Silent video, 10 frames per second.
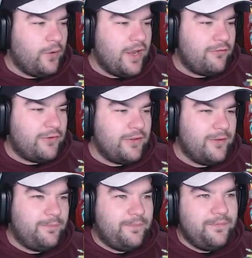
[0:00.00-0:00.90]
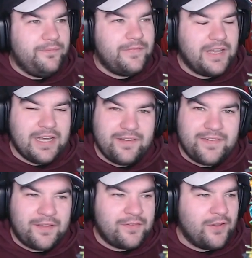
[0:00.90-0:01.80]
out for
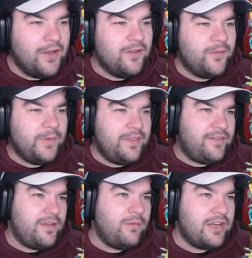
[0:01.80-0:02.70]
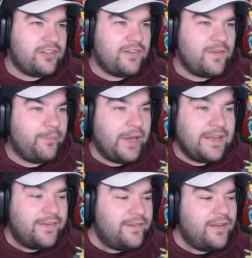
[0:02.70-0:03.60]
6 turns, but this time we actually have to
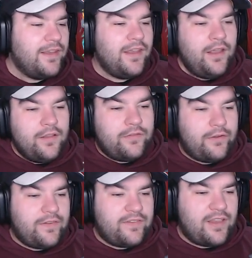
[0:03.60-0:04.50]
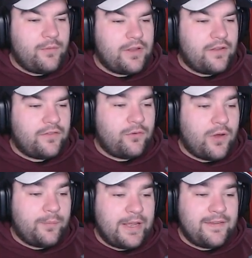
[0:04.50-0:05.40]
beat it. So as you see, we're going to do
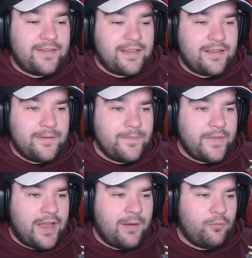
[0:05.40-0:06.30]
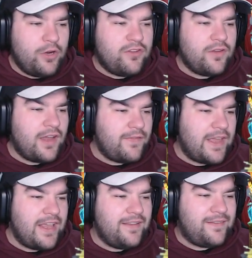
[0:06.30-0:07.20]
our basic. We do have
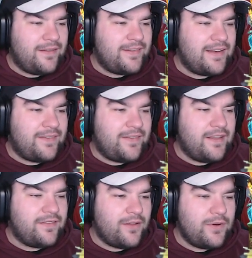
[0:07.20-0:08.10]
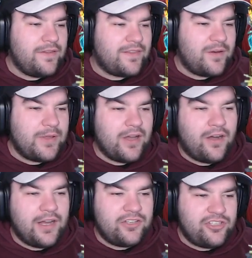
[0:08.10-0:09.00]
a 6 out of 6, so it is going to
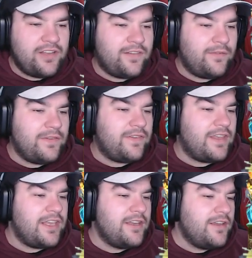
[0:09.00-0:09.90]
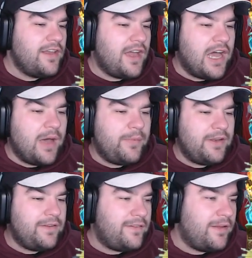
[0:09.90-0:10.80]
higher chance, obviously. But
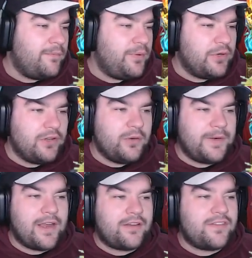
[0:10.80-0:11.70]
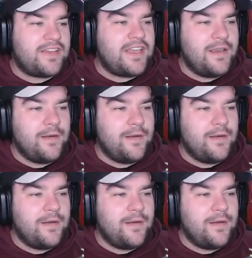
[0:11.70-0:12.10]
as I said, build a little bit of accuracy.